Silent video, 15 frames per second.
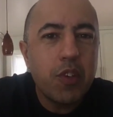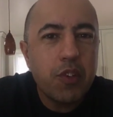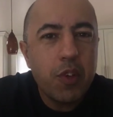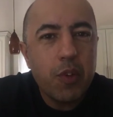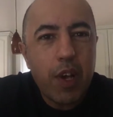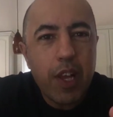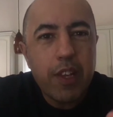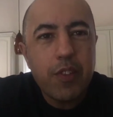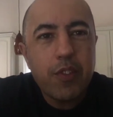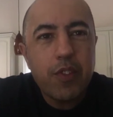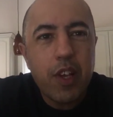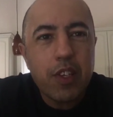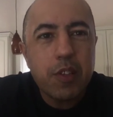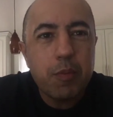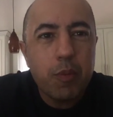So Ali,
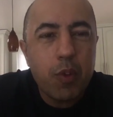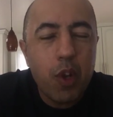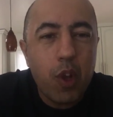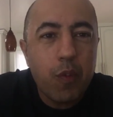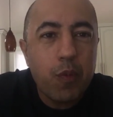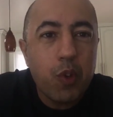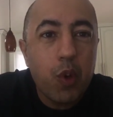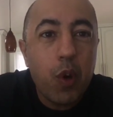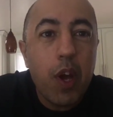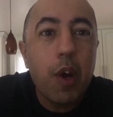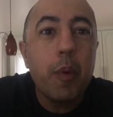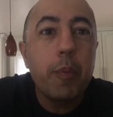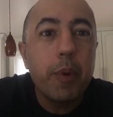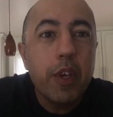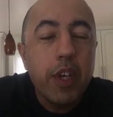thanks a lot for your
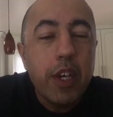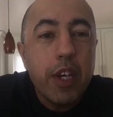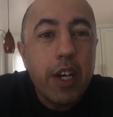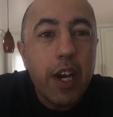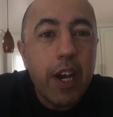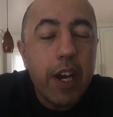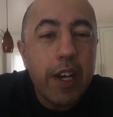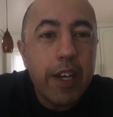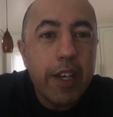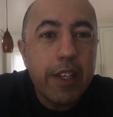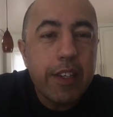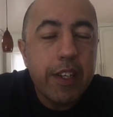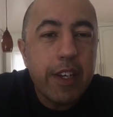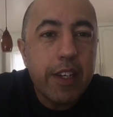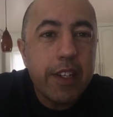help
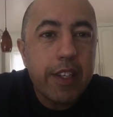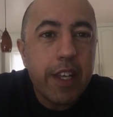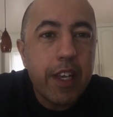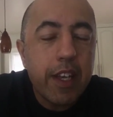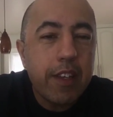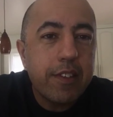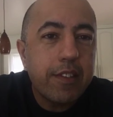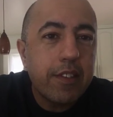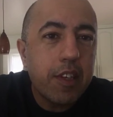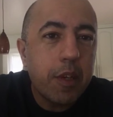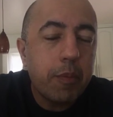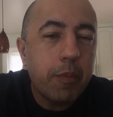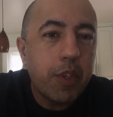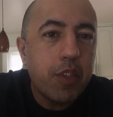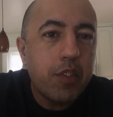in getting us
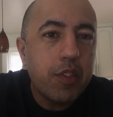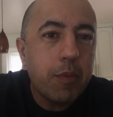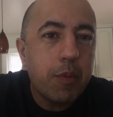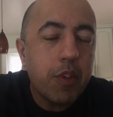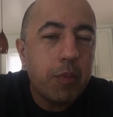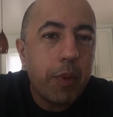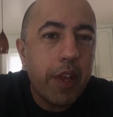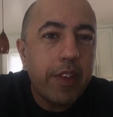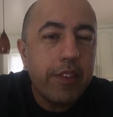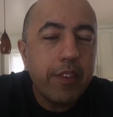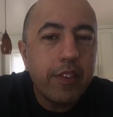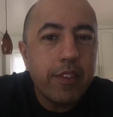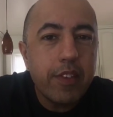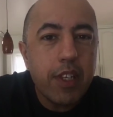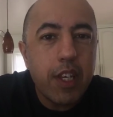into some of those
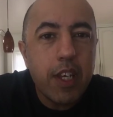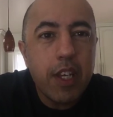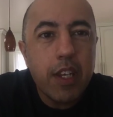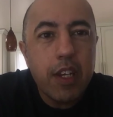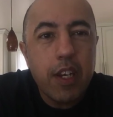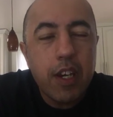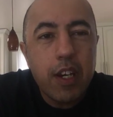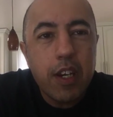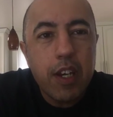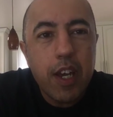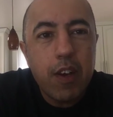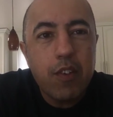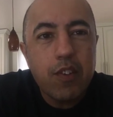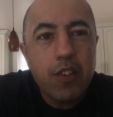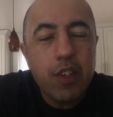places
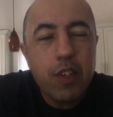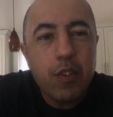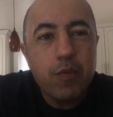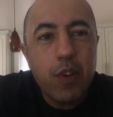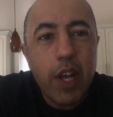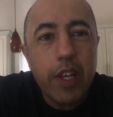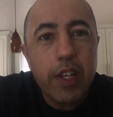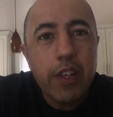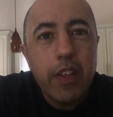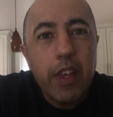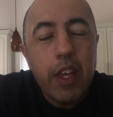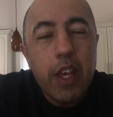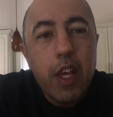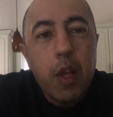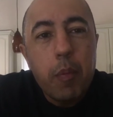here in Silicon Valley.
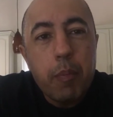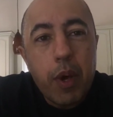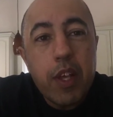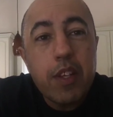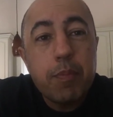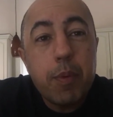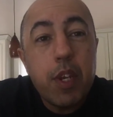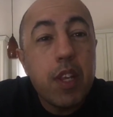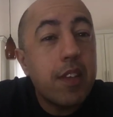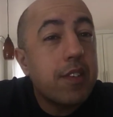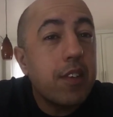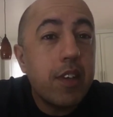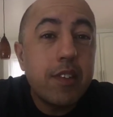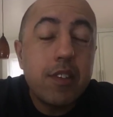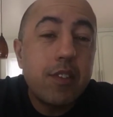But it's been an
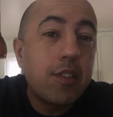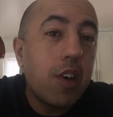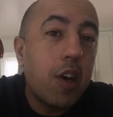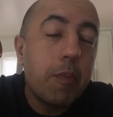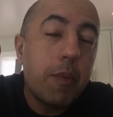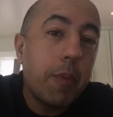exciting time.